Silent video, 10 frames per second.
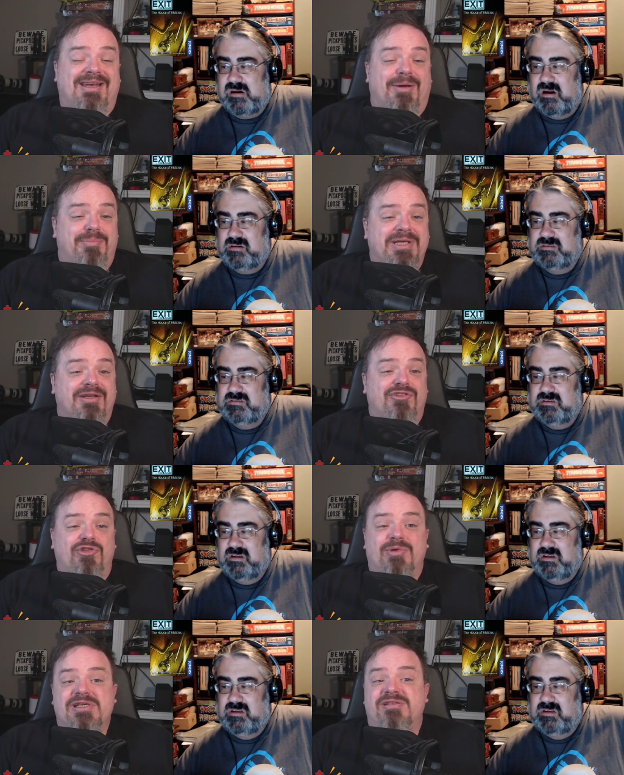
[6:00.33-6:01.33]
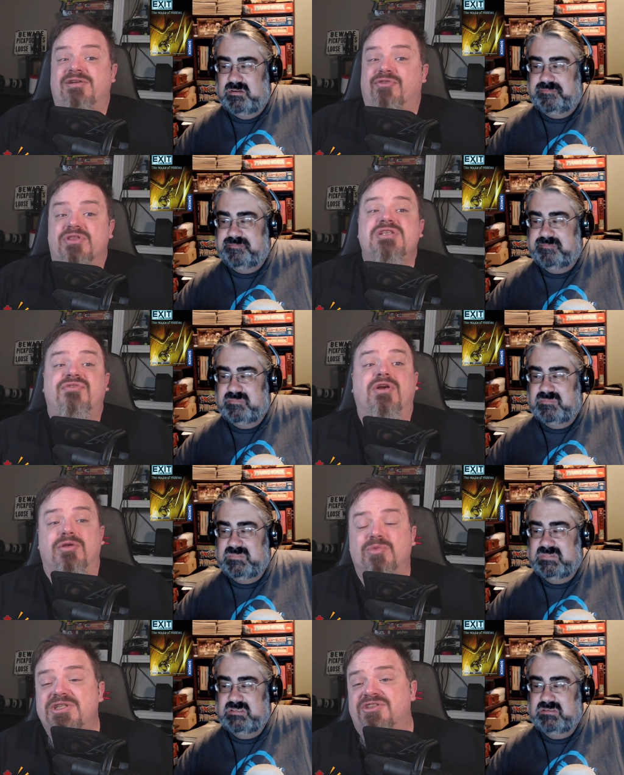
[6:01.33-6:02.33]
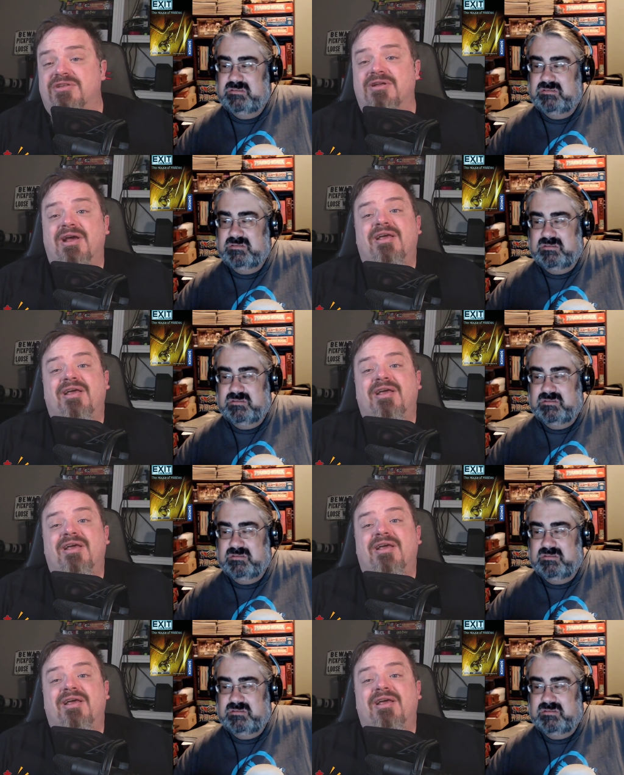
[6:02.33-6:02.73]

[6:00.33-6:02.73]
Speaker 1: end up being too easy for this very reason